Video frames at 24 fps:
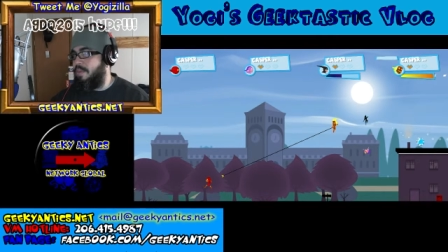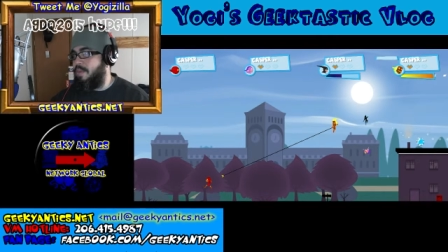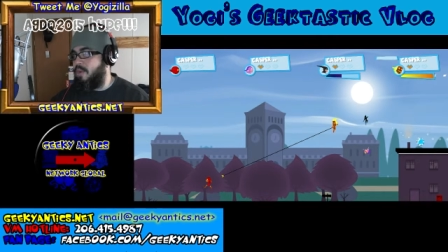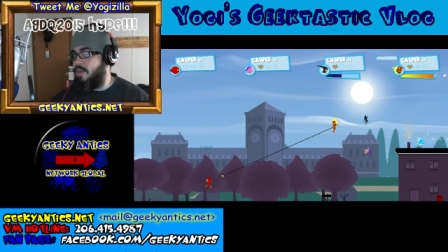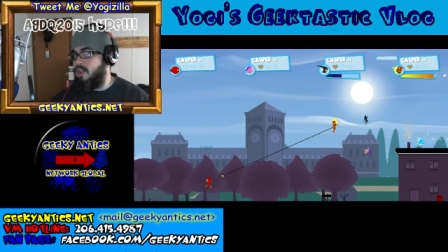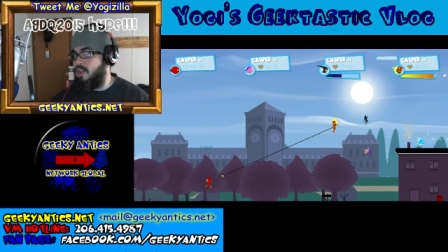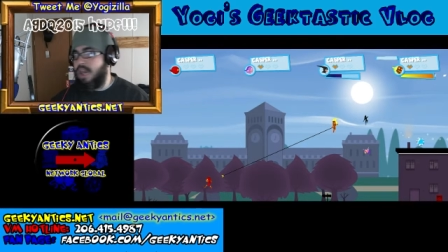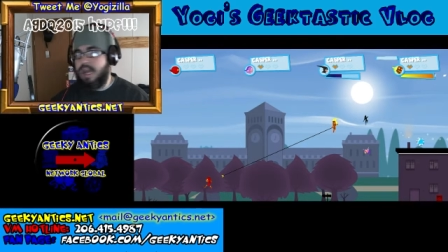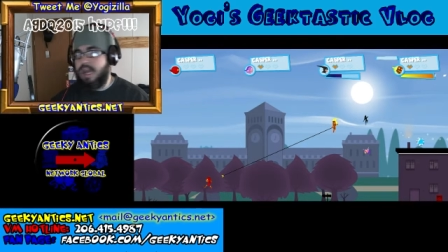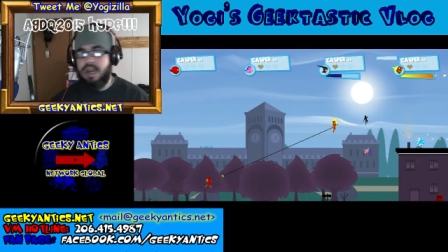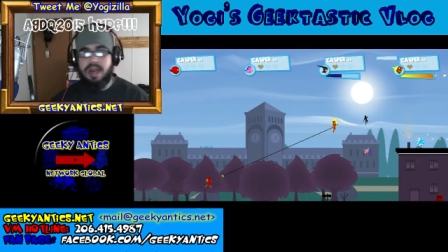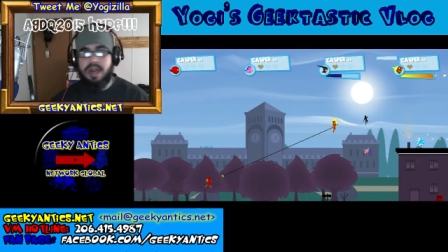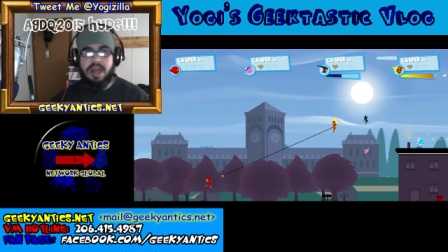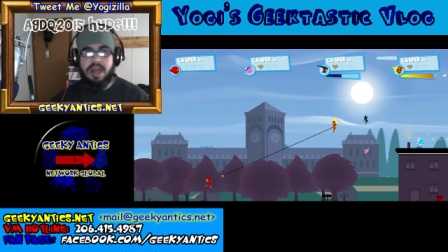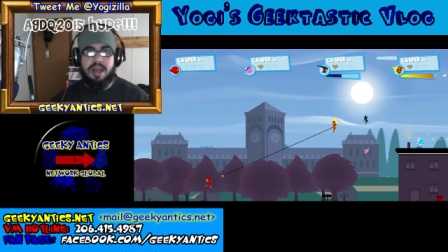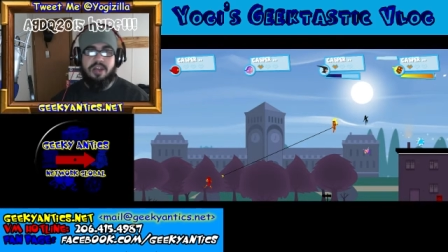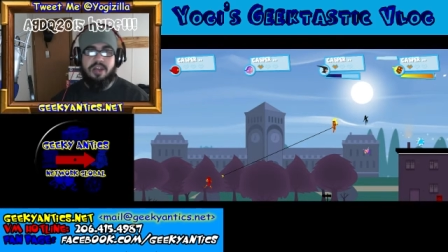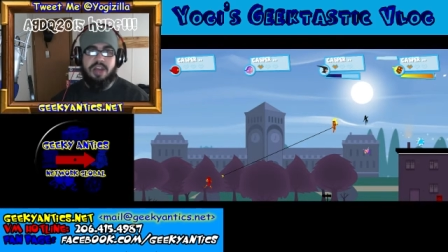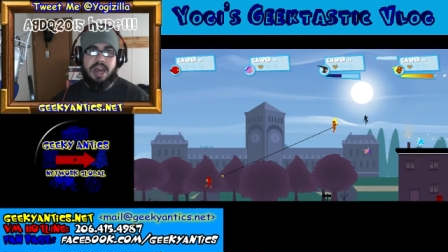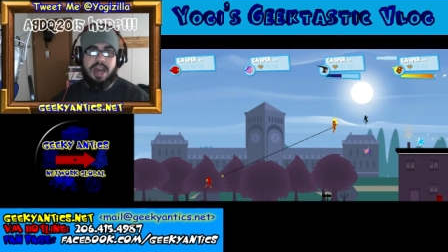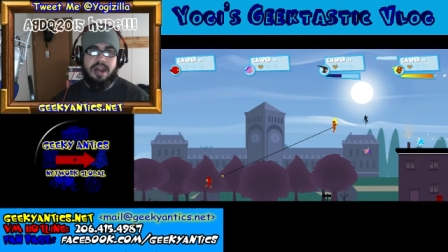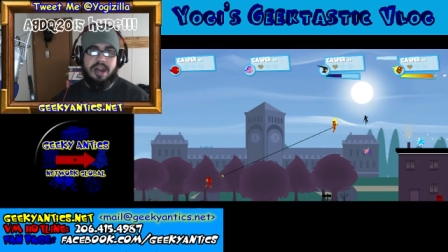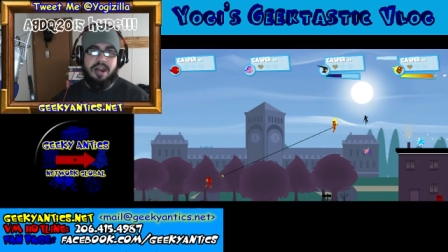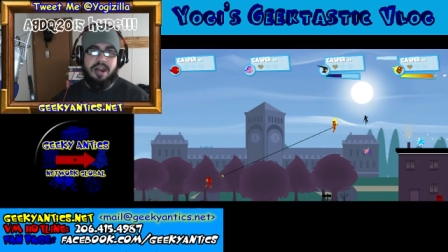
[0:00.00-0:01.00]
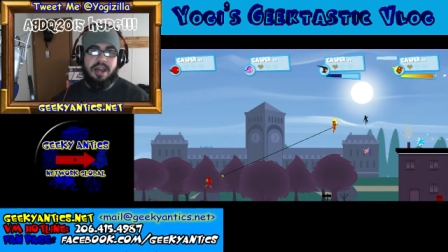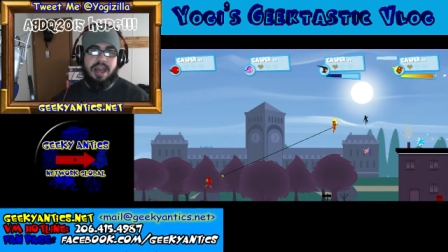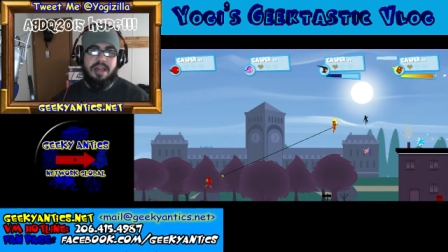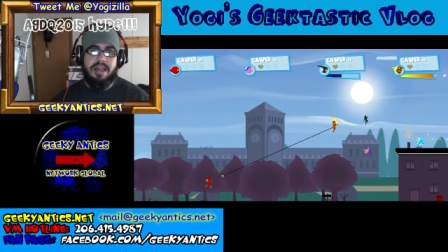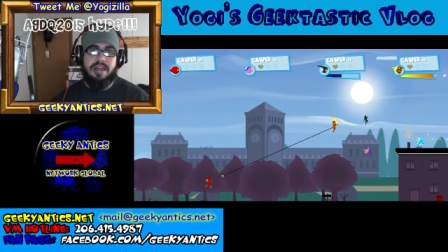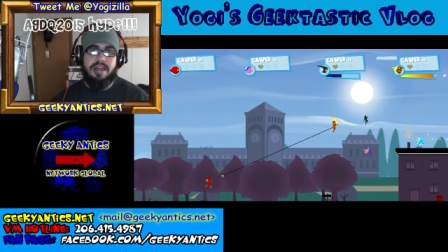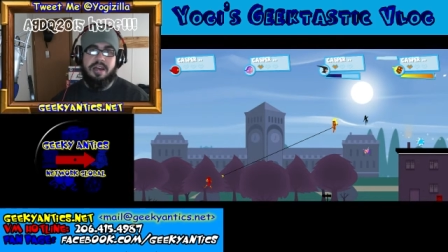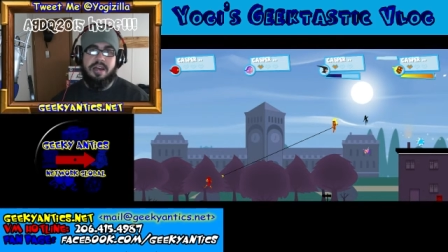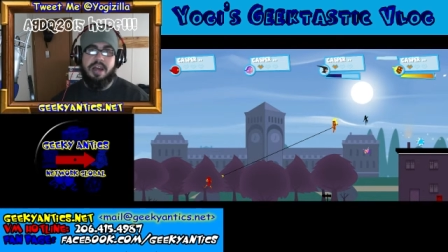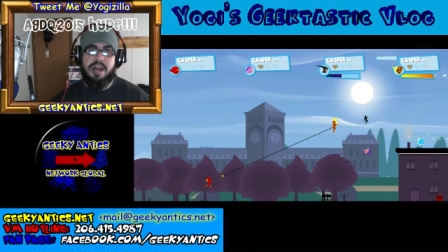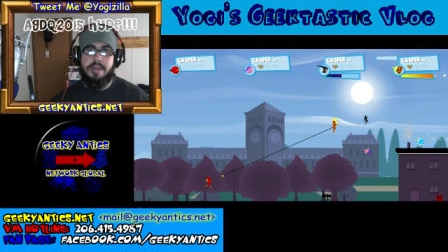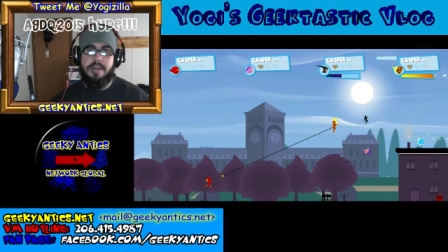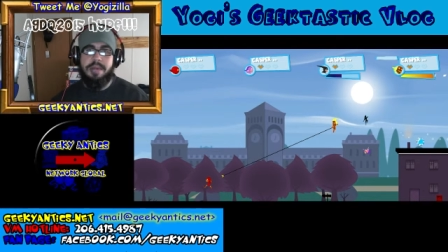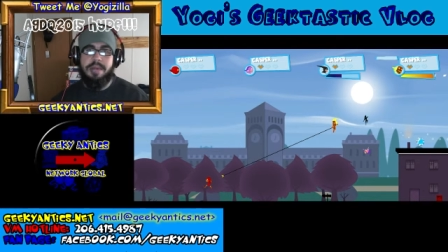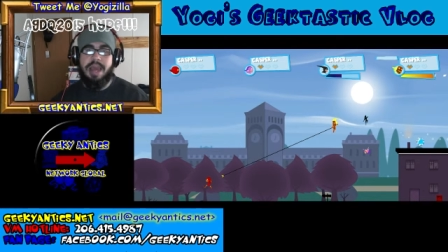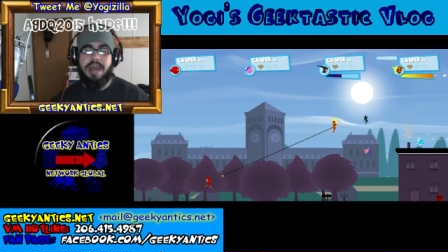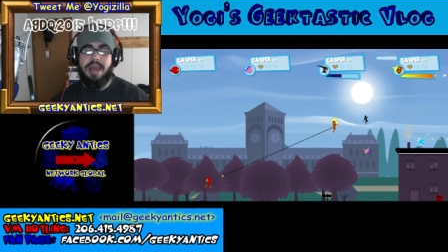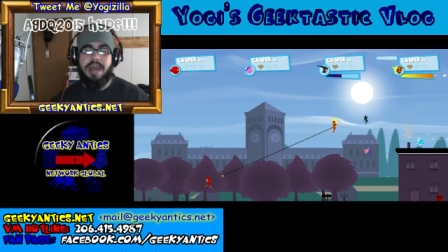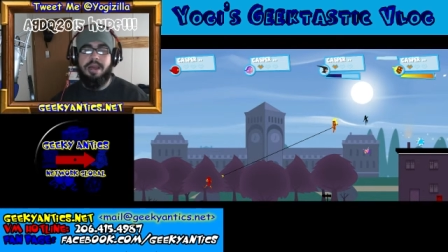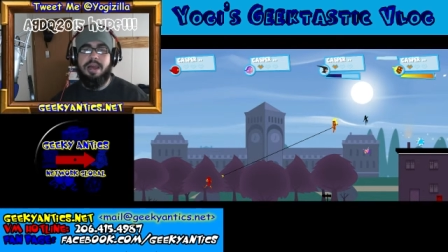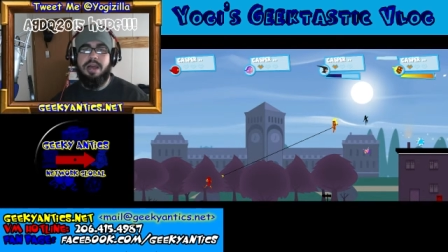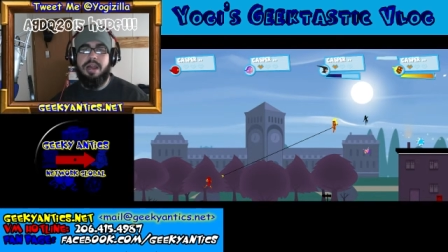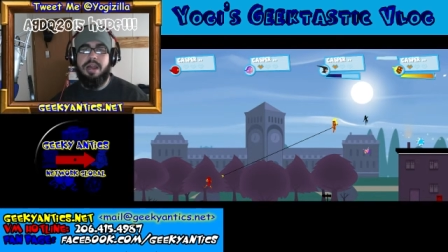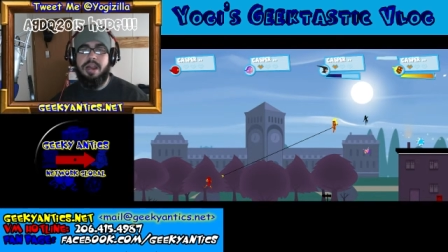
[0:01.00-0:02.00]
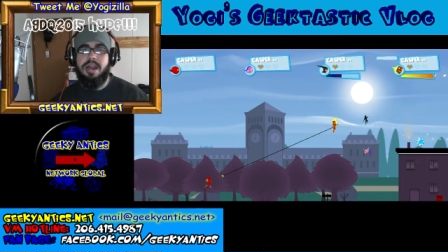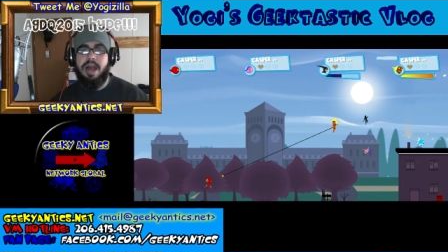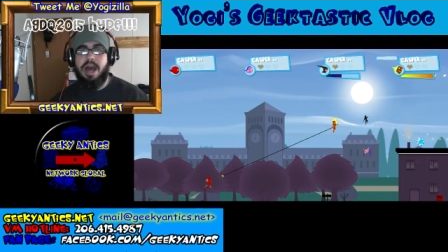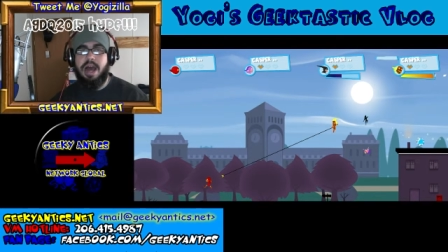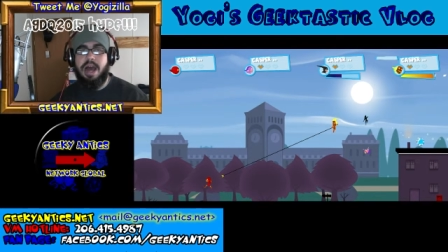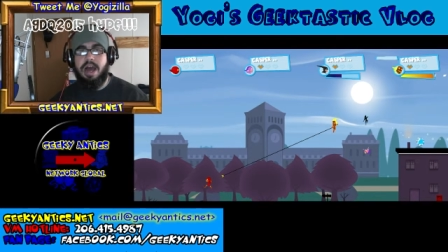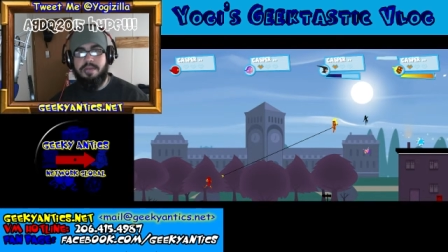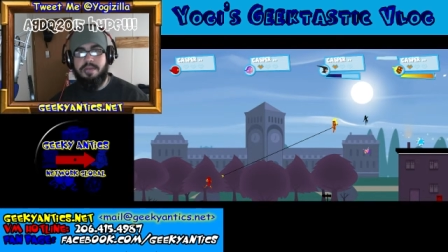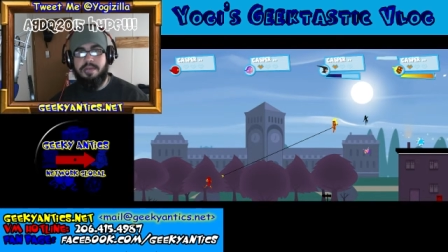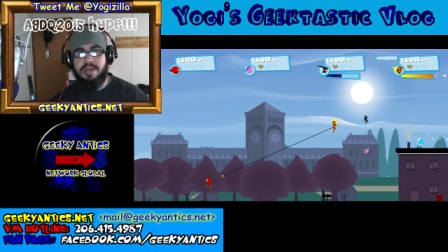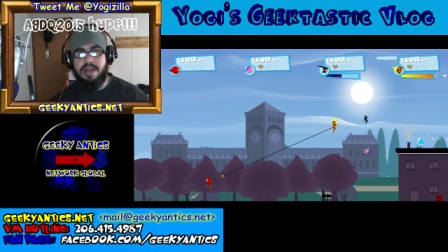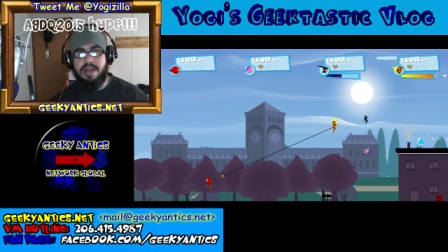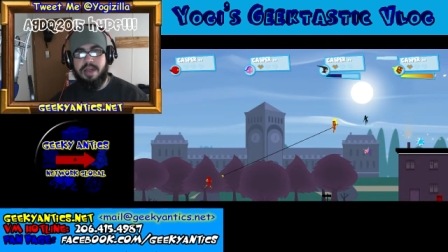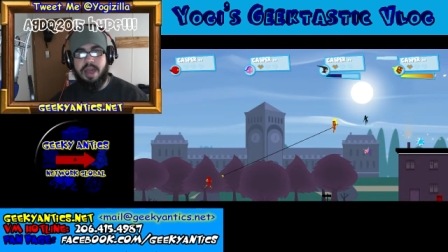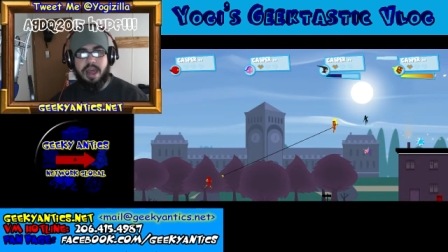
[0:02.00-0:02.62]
Shout out again to Cupcakenoms,